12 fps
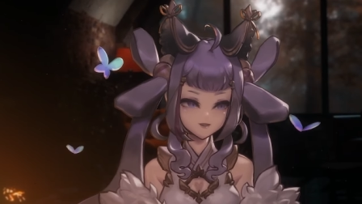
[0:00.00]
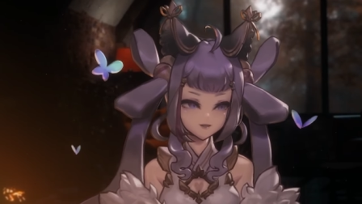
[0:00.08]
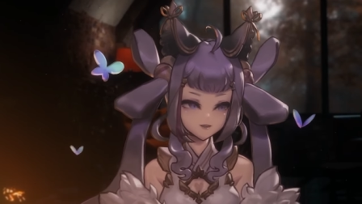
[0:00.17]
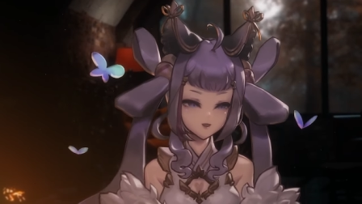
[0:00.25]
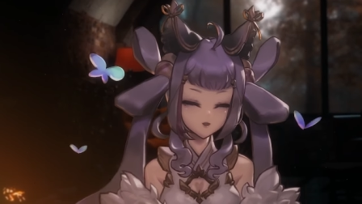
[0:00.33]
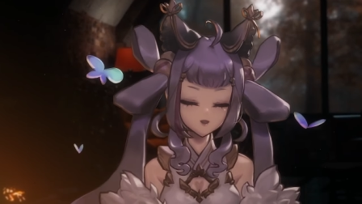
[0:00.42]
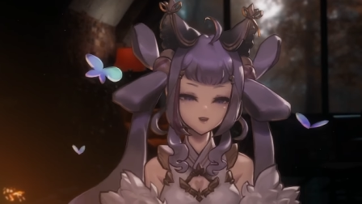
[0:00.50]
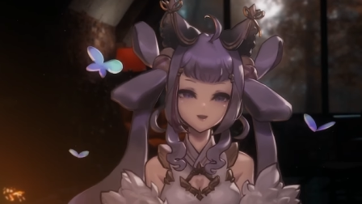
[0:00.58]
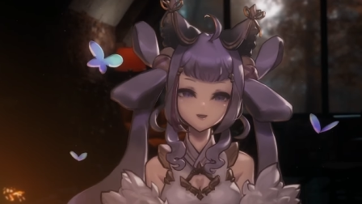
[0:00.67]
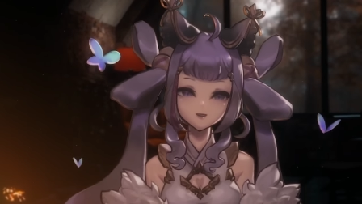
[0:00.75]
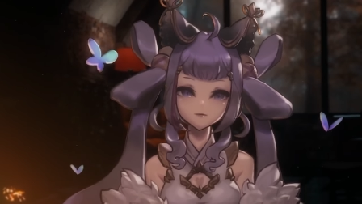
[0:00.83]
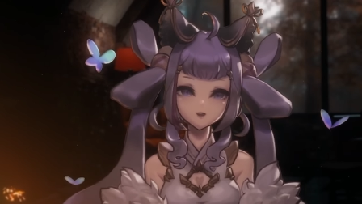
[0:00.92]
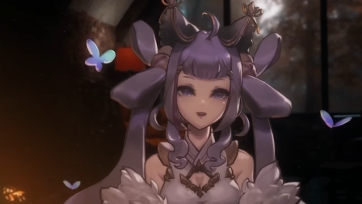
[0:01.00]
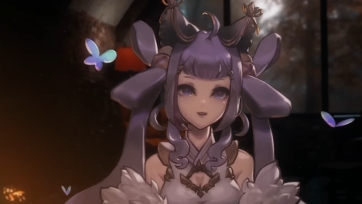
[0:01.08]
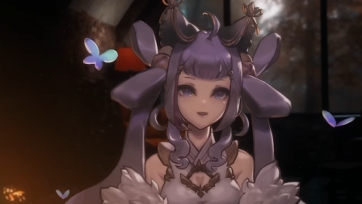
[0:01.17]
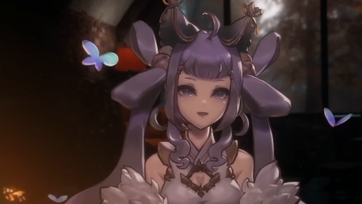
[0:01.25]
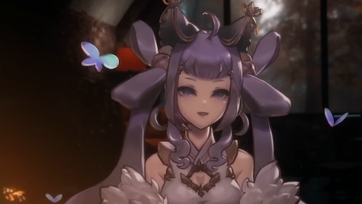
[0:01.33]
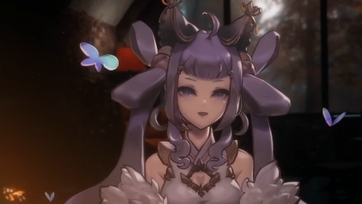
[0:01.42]
that might seem a little
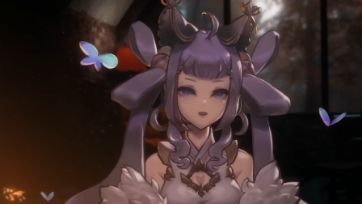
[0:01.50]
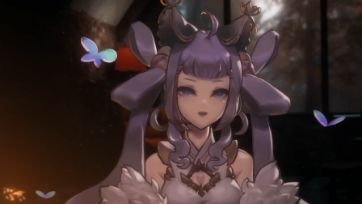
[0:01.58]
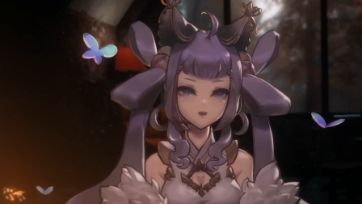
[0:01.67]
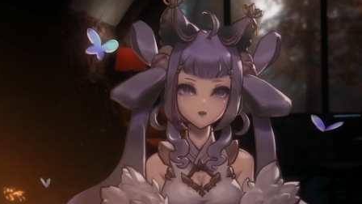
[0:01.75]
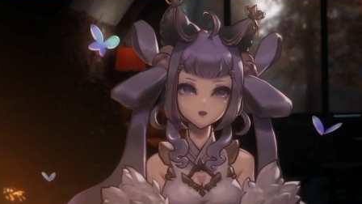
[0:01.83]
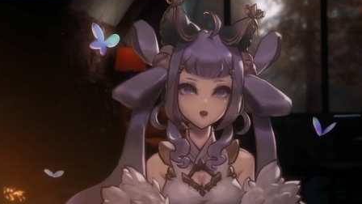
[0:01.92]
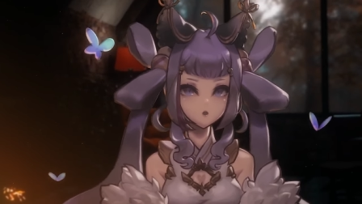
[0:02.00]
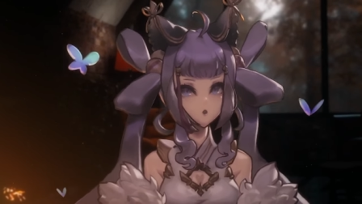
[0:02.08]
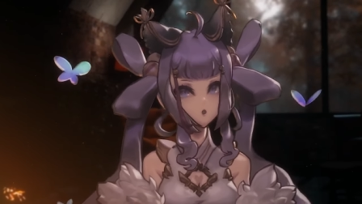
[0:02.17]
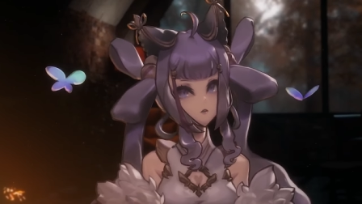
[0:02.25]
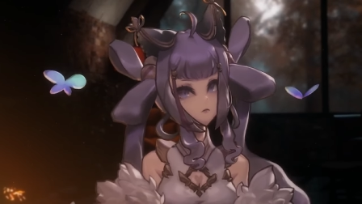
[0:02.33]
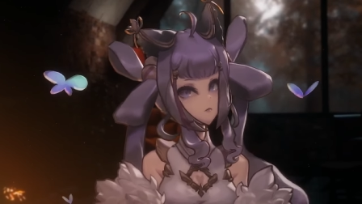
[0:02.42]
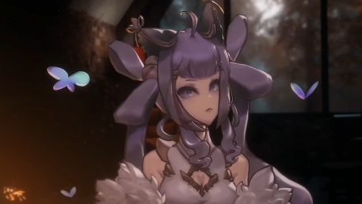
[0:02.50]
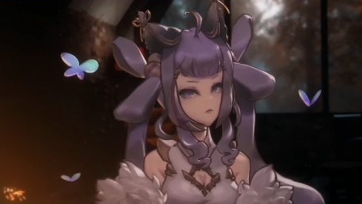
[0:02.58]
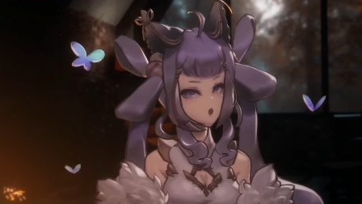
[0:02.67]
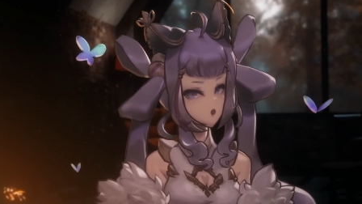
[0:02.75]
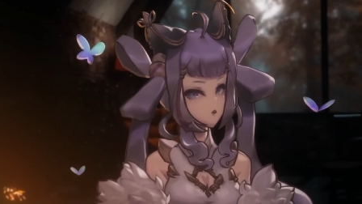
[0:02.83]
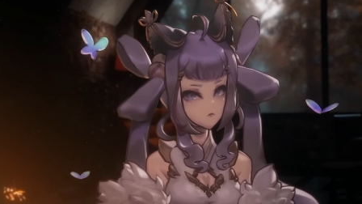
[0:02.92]
like, of course,
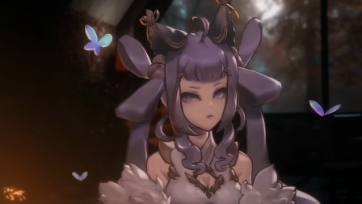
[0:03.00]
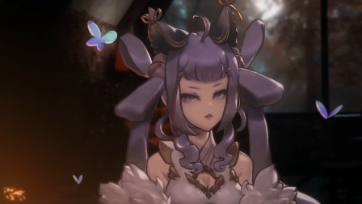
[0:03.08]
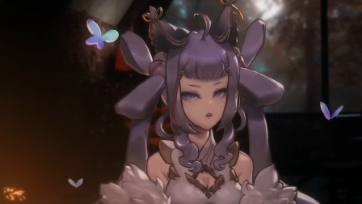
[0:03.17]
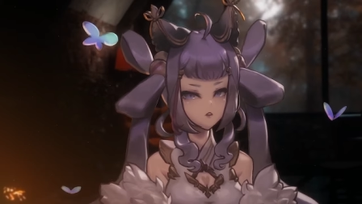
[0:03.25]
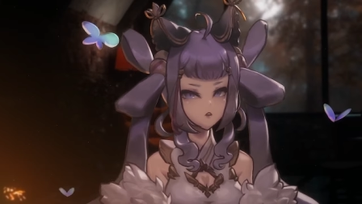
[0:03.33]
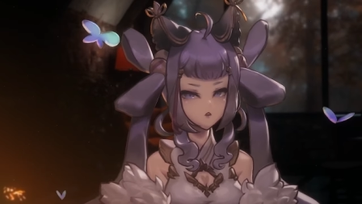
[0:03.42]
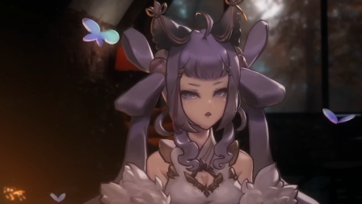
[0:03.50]
Brady,